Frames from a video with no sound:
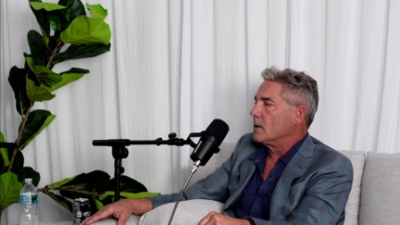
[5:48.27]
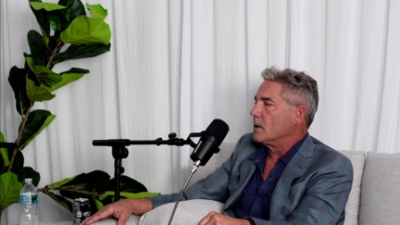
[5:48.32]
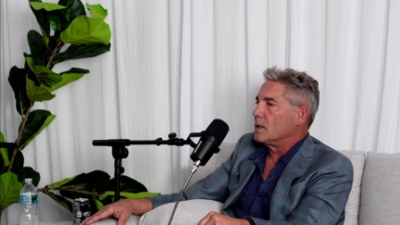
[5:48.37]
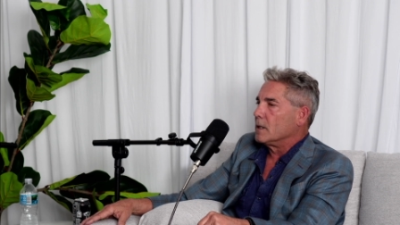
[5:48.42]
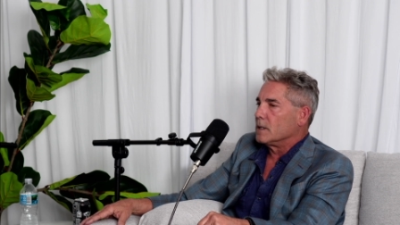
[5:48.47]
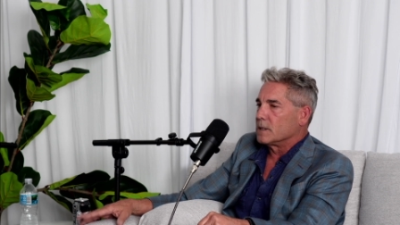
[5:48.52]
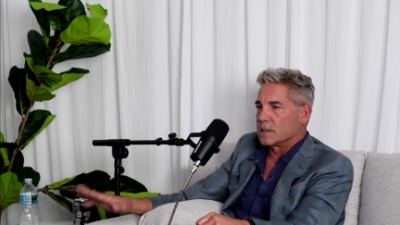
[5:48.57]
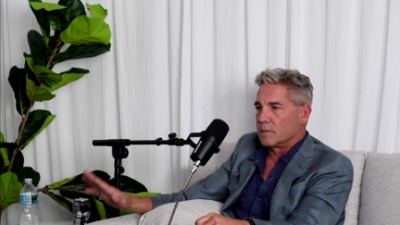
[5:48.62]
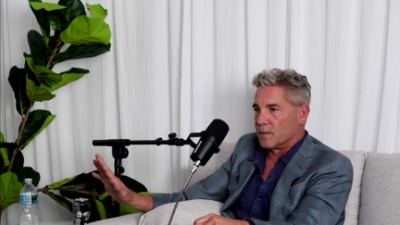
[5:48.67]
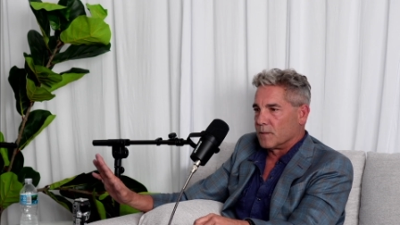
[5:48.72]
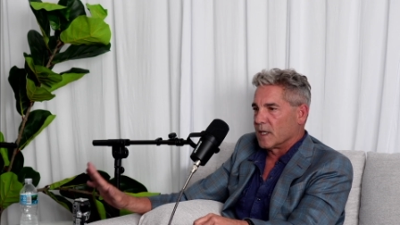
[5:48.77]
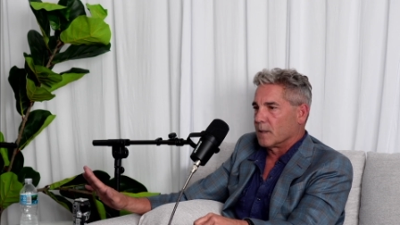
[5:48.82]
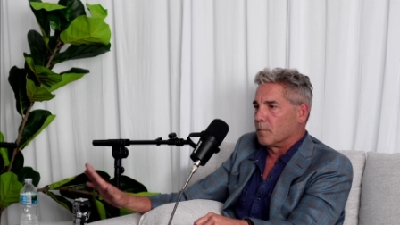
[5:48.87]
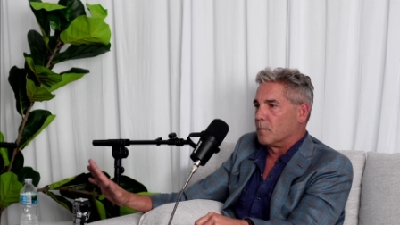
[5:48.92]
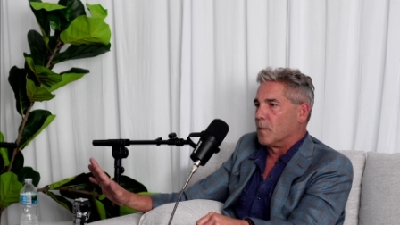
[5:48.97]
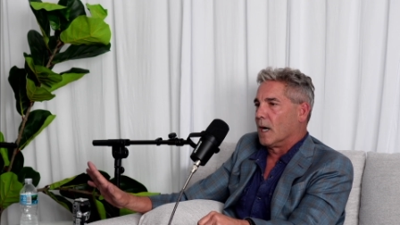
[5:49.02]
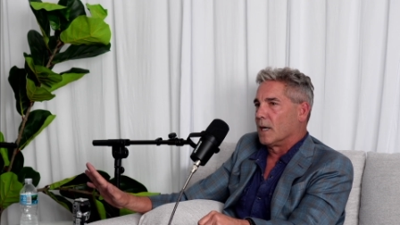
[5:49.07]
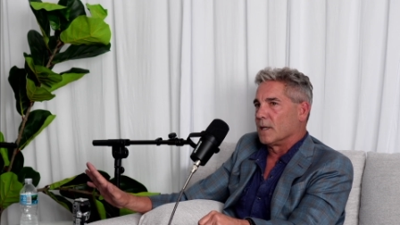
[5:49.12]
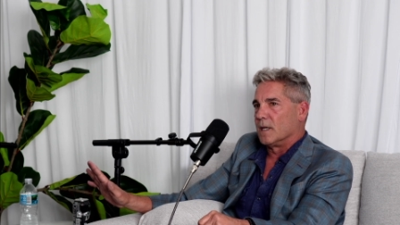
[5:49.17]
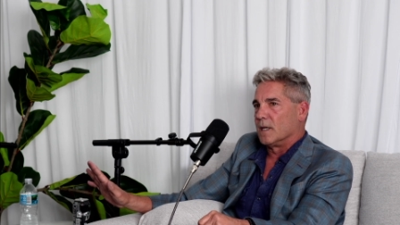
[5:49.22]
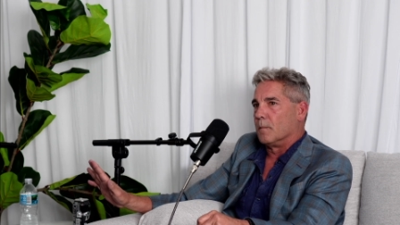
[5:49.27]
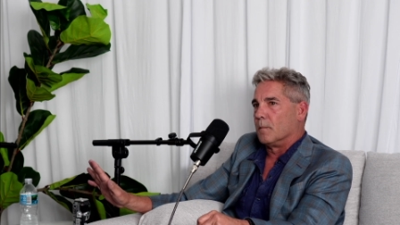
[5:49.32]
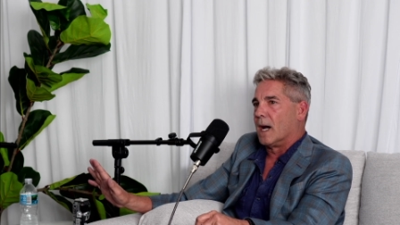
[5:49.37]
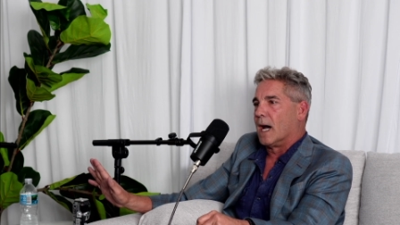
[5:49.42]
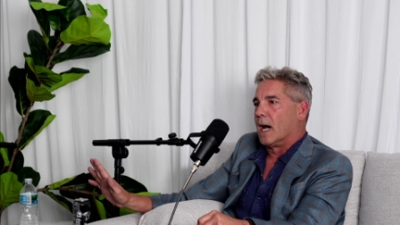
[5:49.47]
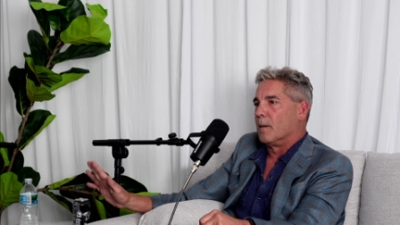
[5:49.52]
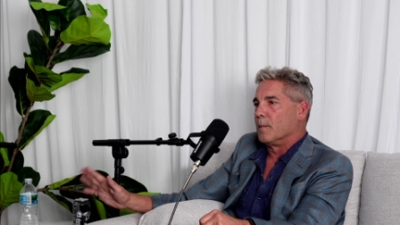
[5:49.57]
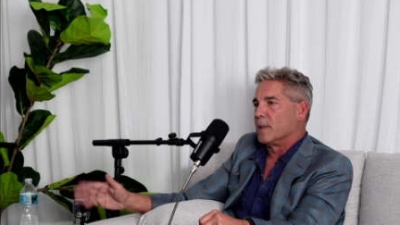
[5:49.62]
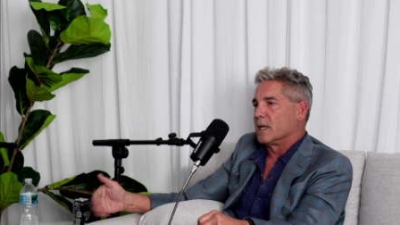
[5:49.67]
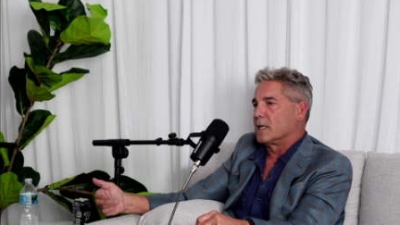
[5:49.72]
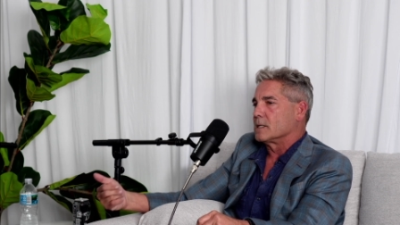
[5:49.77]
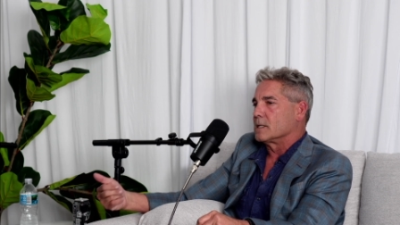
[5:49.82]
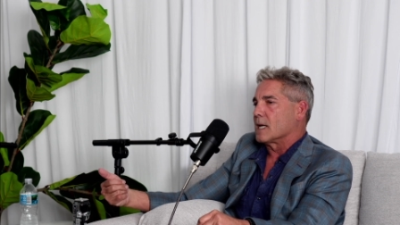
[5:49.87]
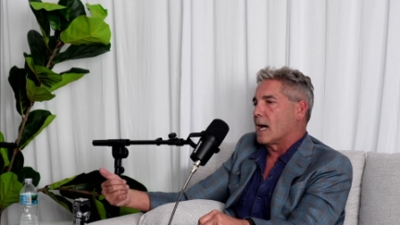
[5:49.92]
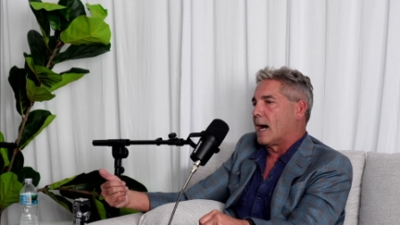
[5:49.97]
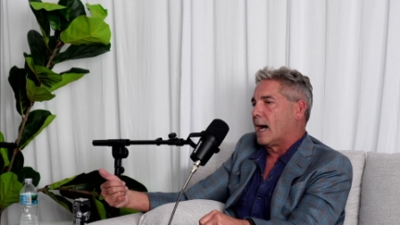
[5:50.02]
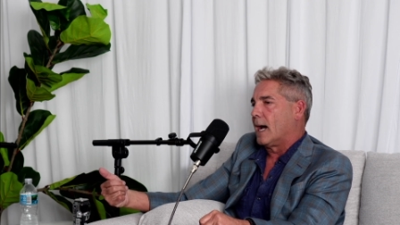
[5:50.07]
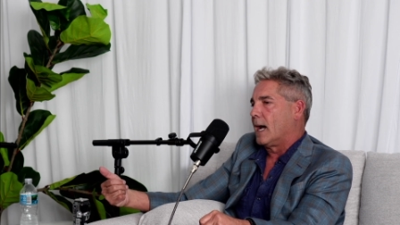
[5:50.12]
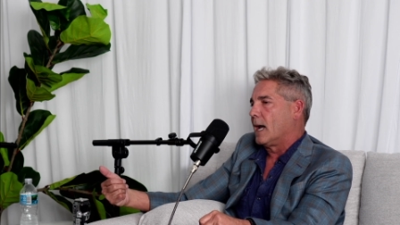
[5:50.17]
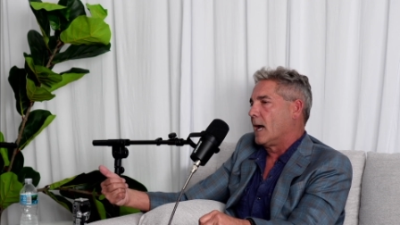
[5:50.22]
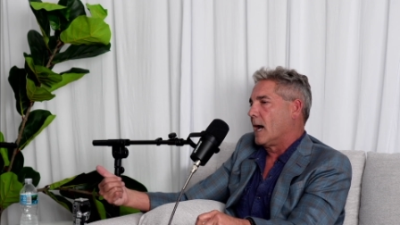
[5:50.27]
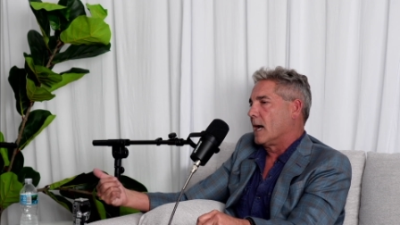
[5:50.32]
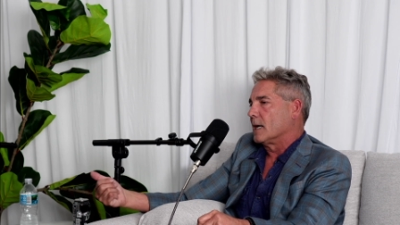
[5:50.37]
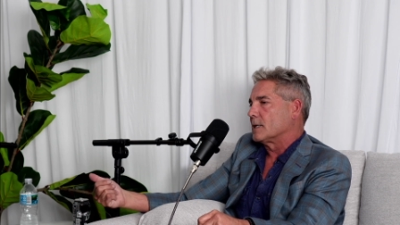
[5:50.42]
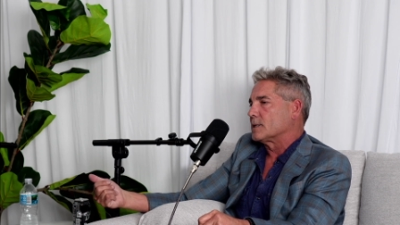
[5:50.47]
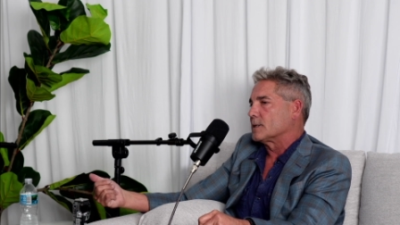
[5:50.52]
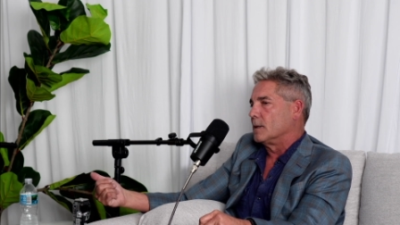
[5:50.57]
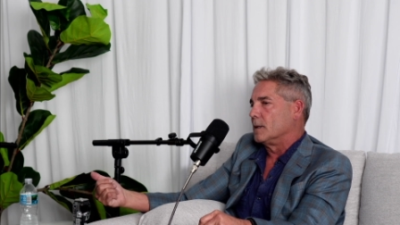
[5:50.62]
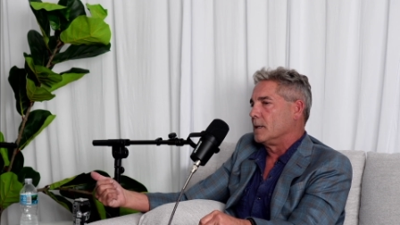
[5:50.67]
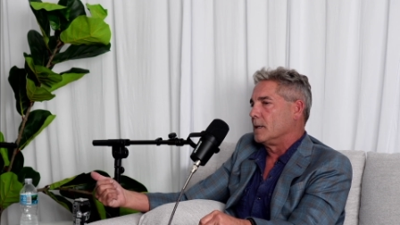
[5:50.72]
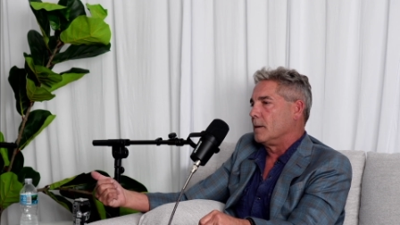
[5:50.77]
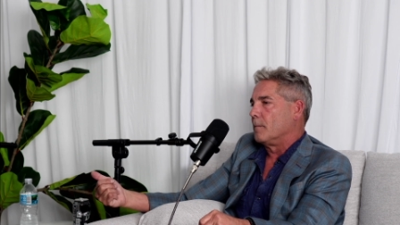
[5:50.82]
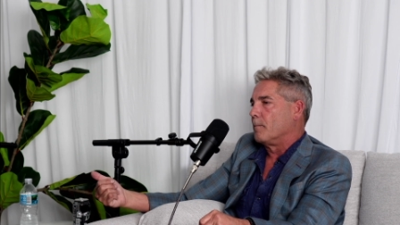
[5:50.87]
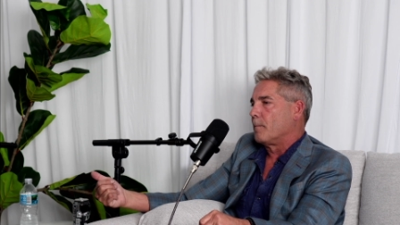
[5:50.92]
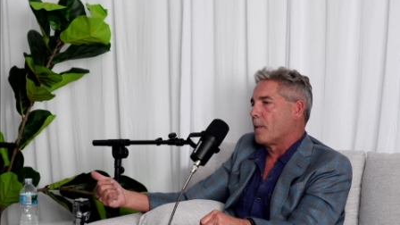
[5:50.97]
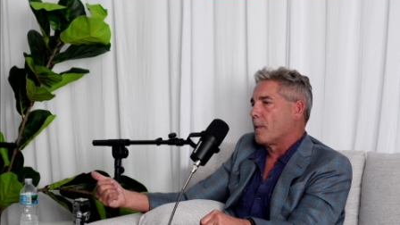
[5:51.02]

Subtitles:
It's a big button of mine because I actually